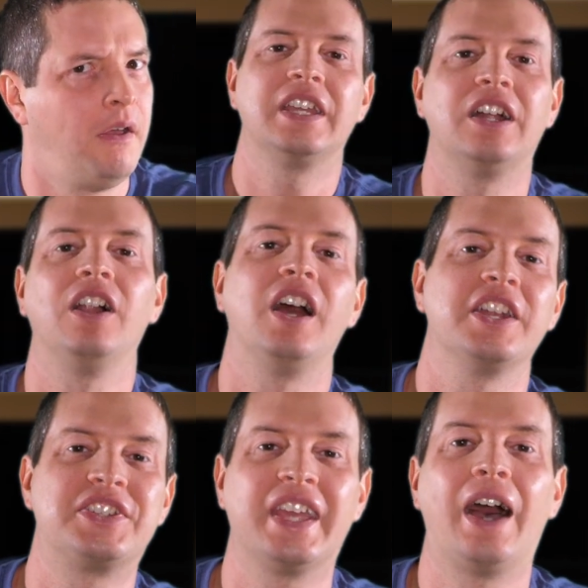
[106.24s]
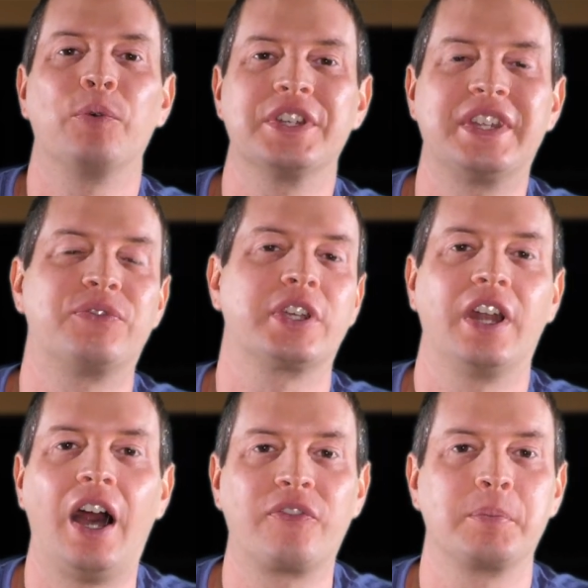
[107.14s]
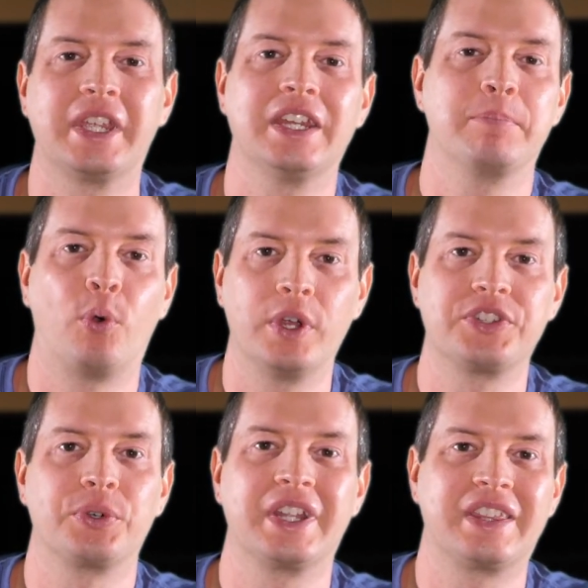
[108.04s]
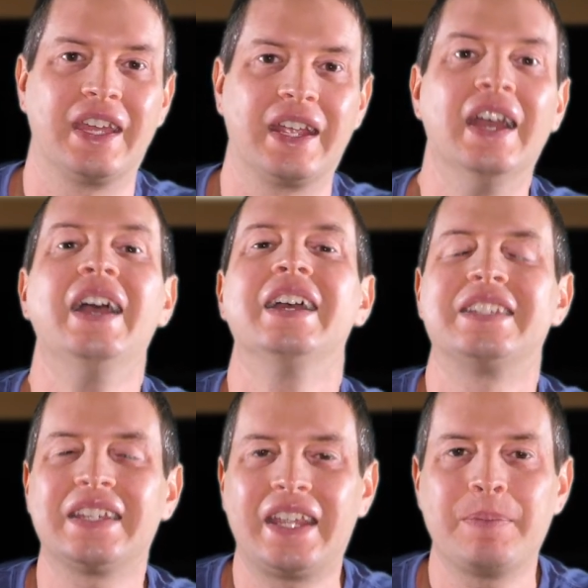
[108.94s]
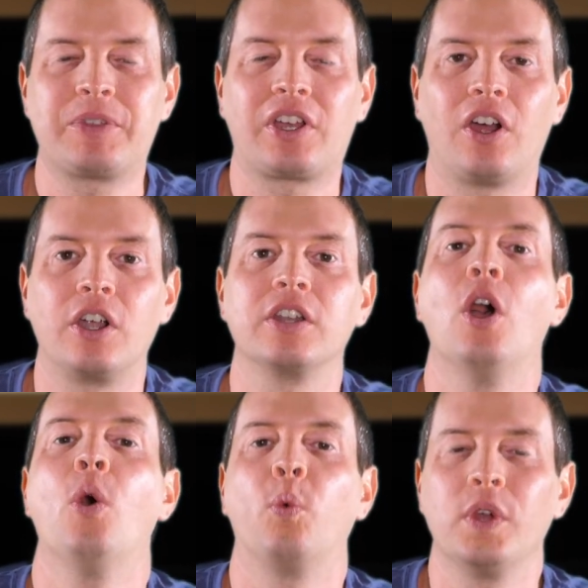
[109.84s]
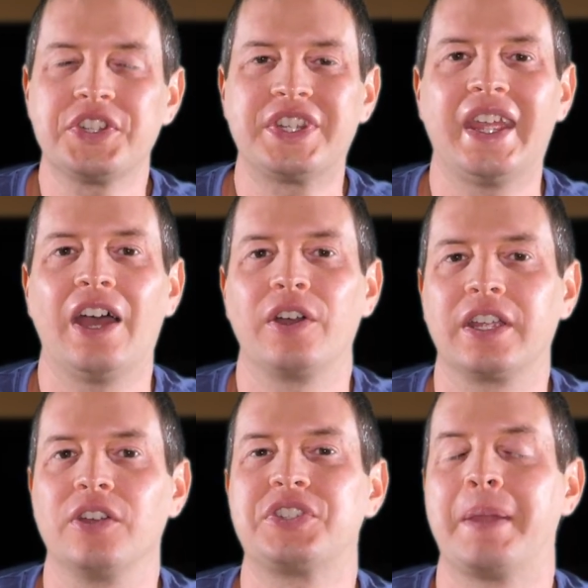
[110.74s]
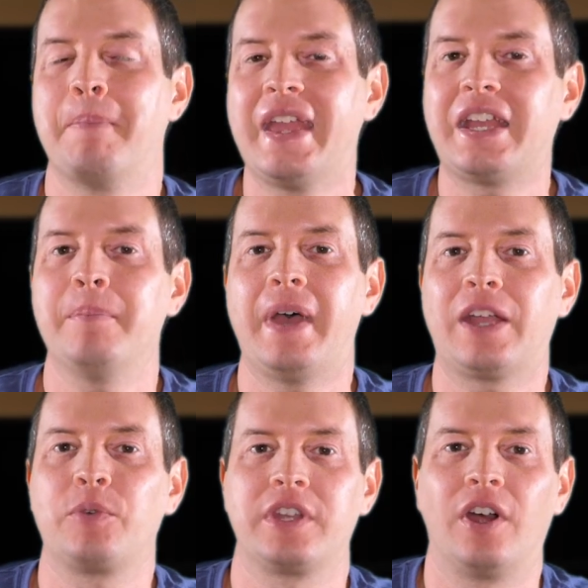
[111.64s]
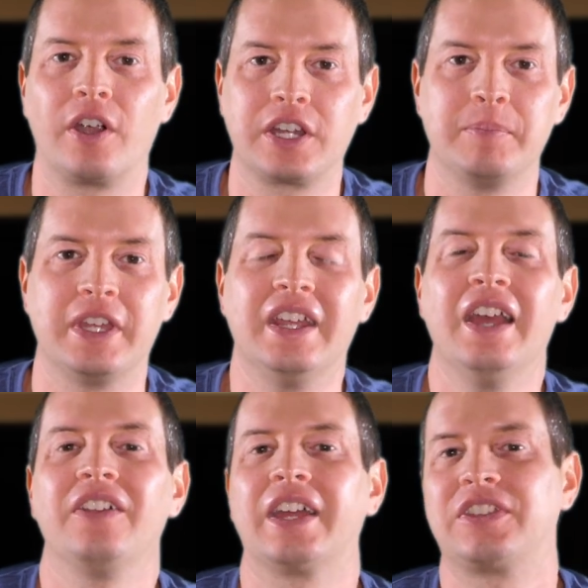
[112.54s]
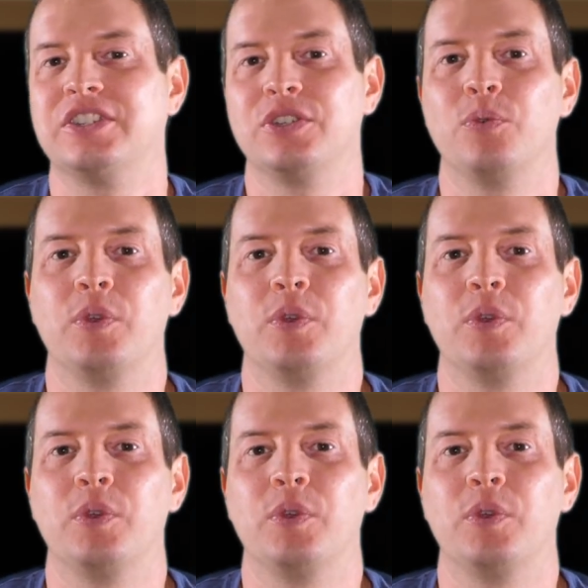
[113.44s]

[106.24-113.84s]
In all honesty, I want to see if they're going to offer me any points or anything to keep the card. We'll see how it goes. They may come back with an argument like they do